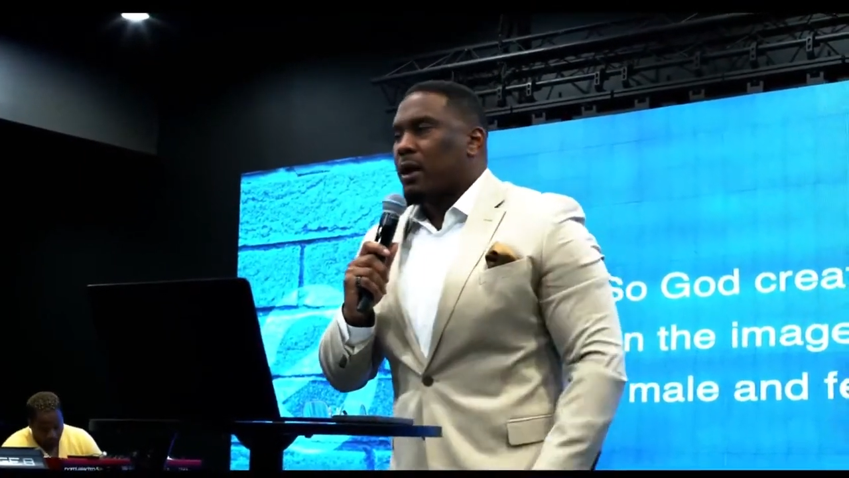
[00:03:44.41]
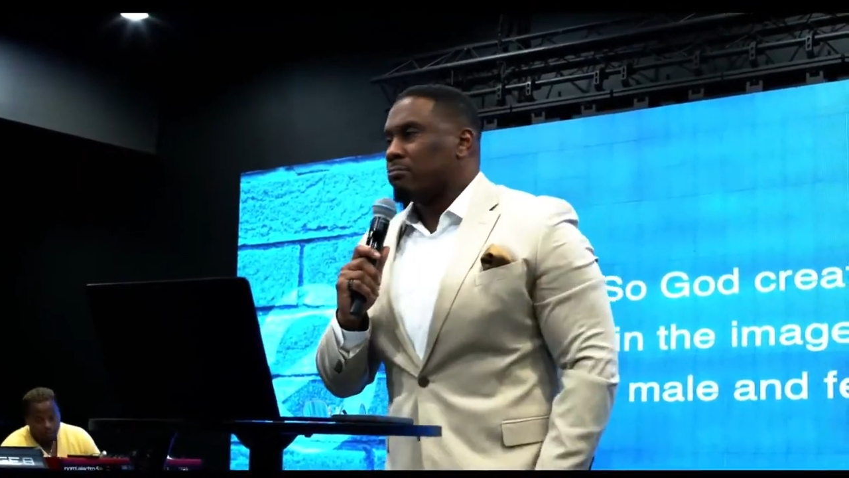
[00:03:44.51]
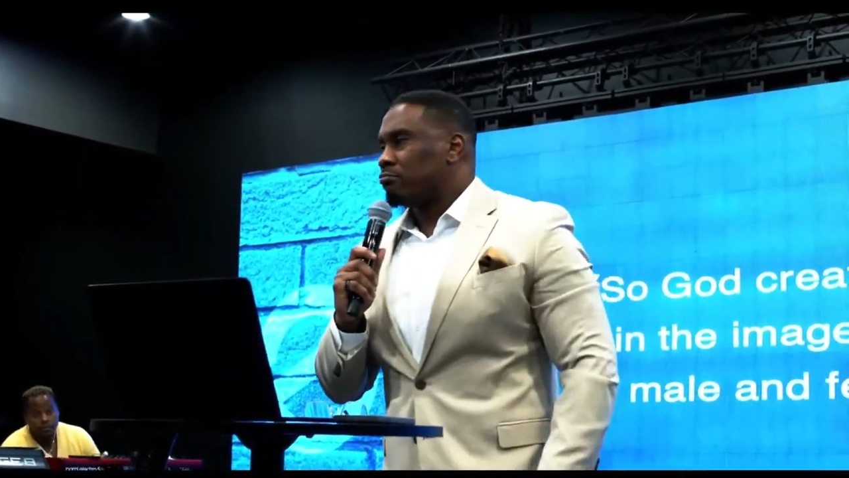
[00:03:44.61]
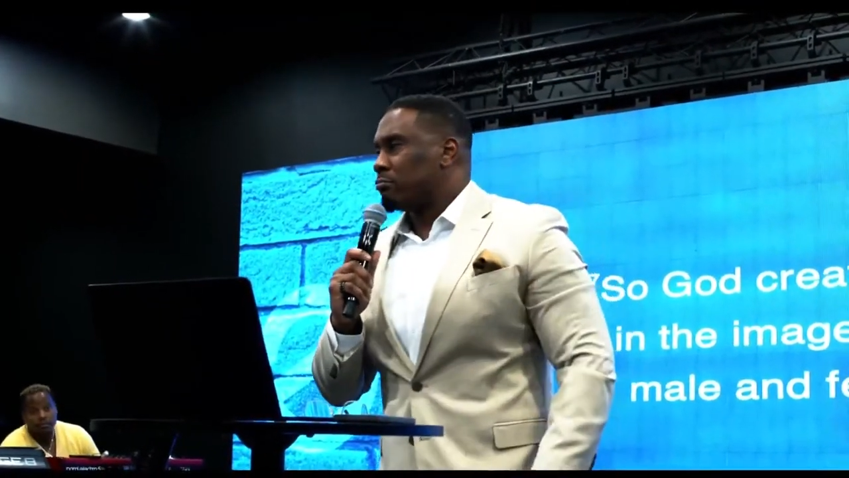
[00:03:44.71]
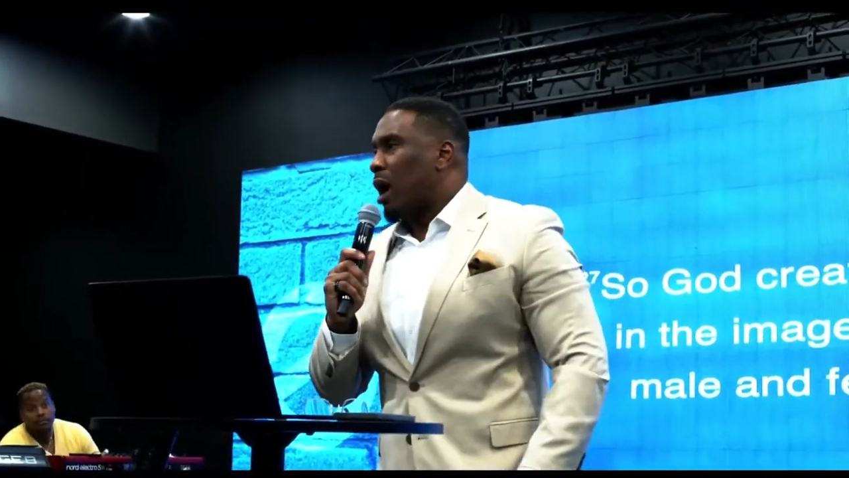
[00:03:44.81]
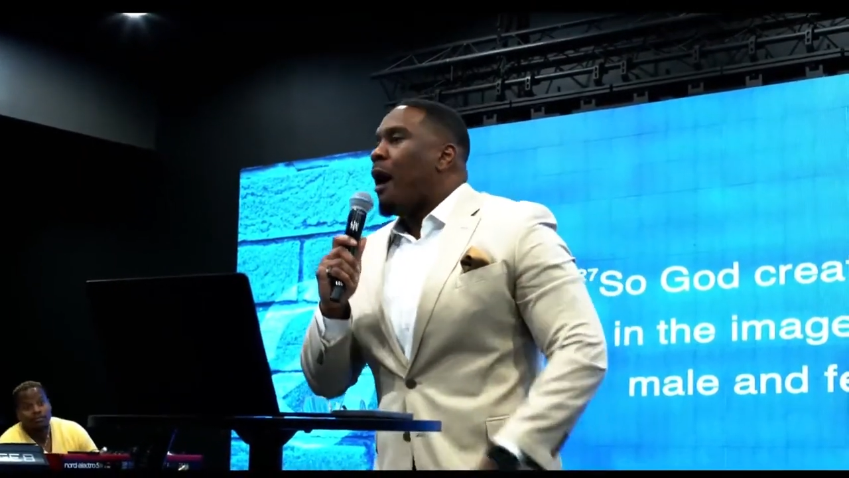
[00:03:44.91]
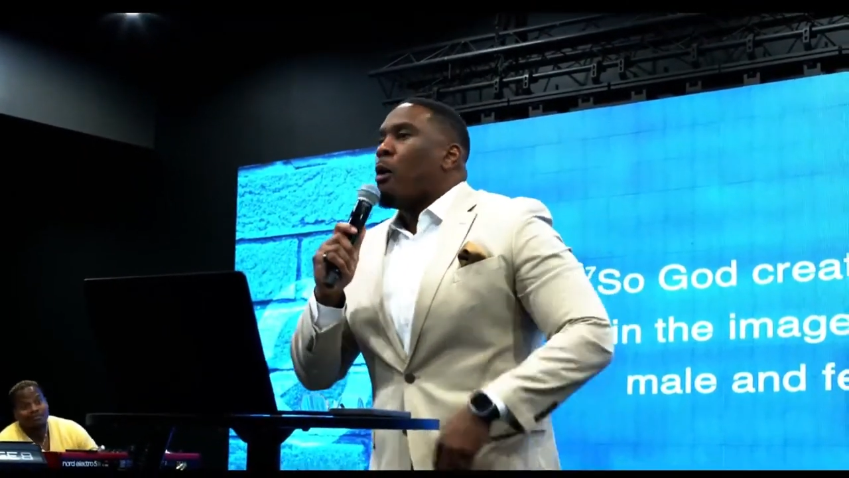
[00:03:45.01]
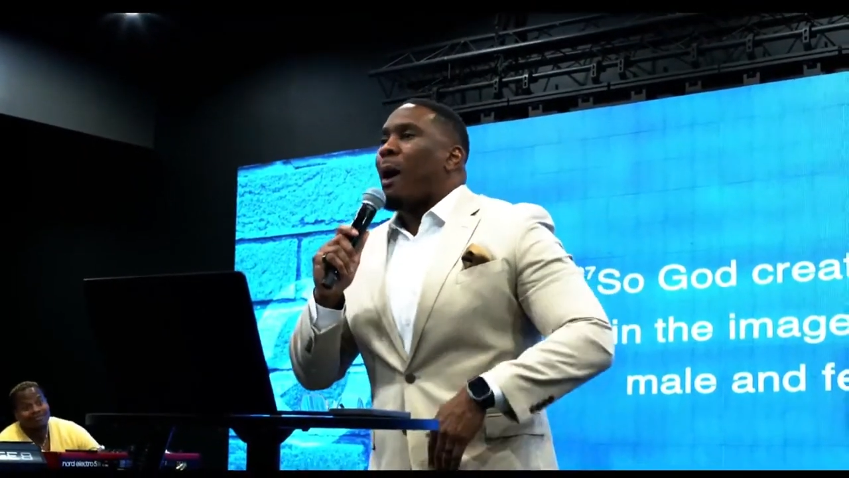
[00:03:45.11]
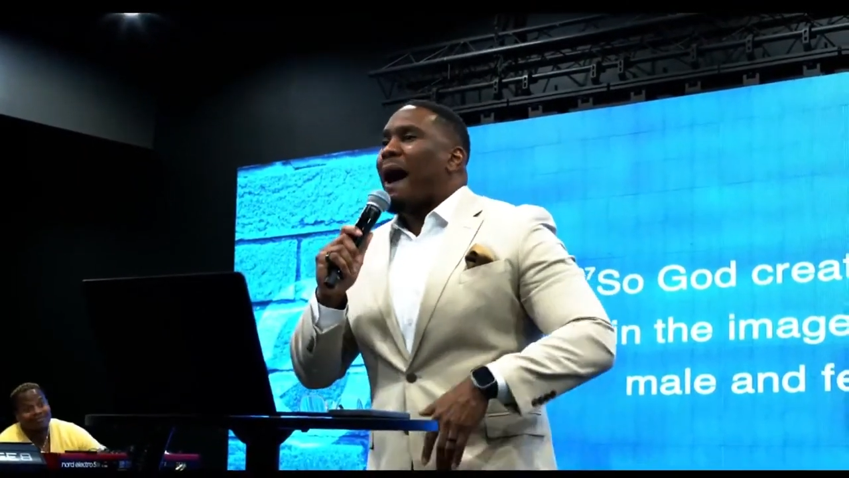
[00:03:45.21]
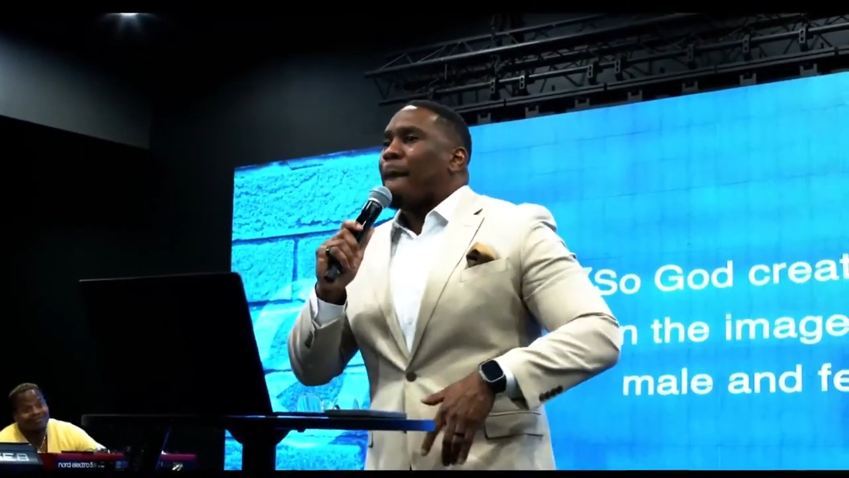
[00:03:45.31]

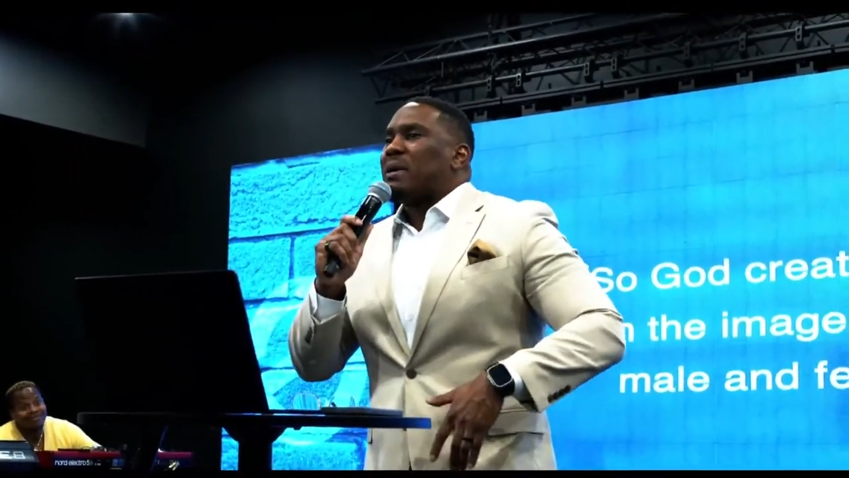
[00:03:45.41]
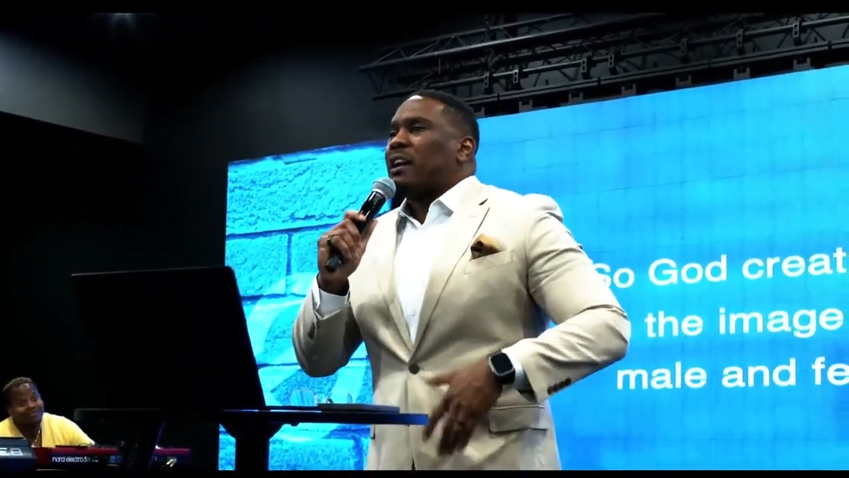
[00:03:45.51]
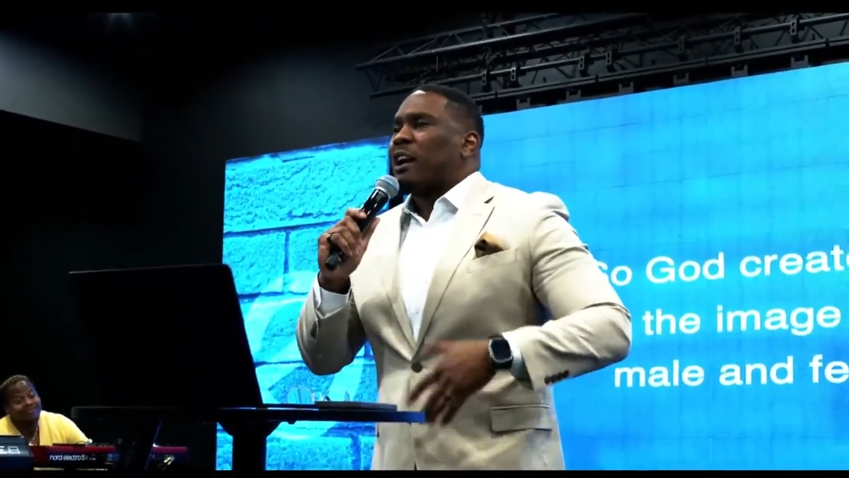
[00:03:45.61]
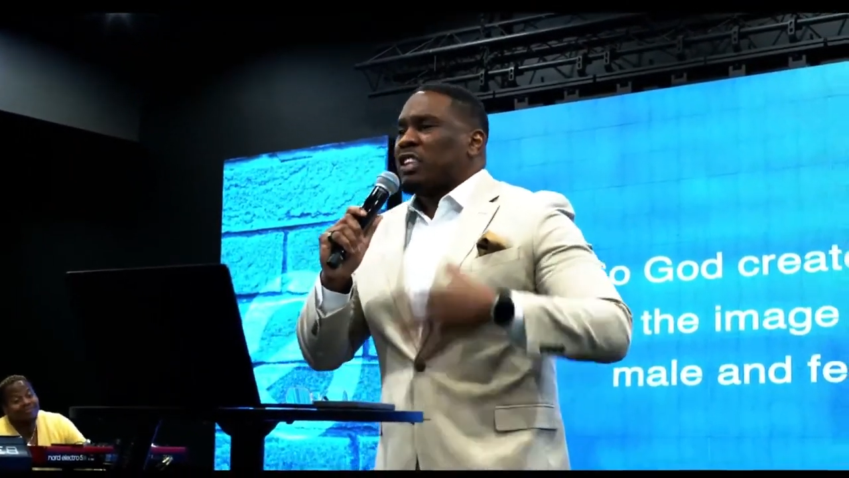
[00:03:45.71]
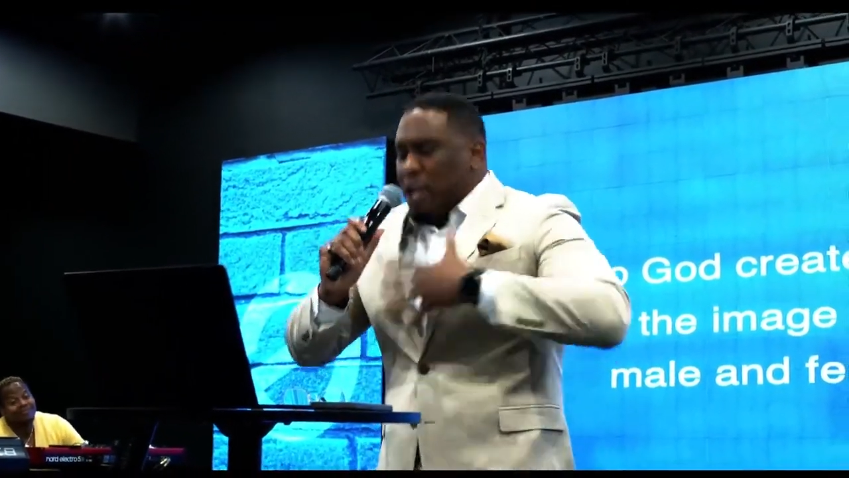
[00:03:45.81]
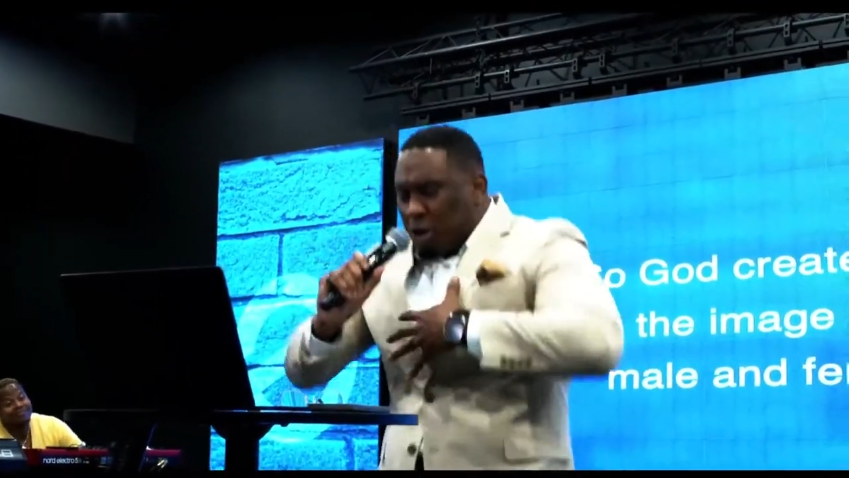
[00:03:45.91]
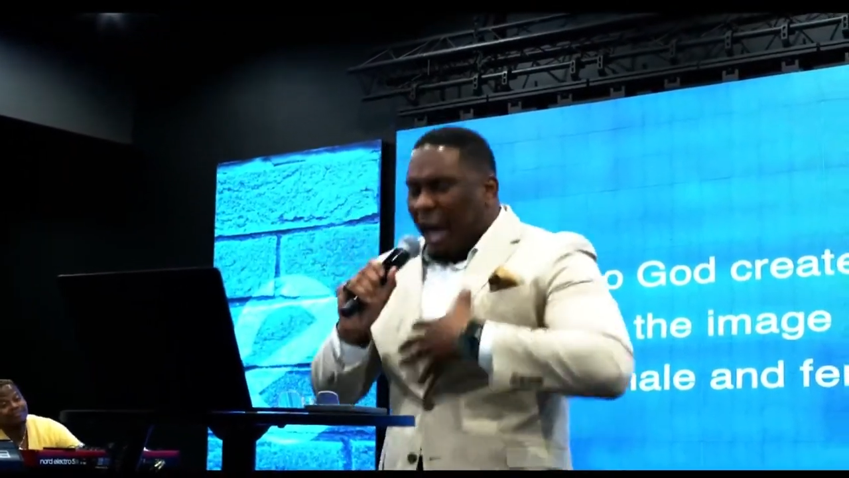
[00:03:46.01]
Why? Because he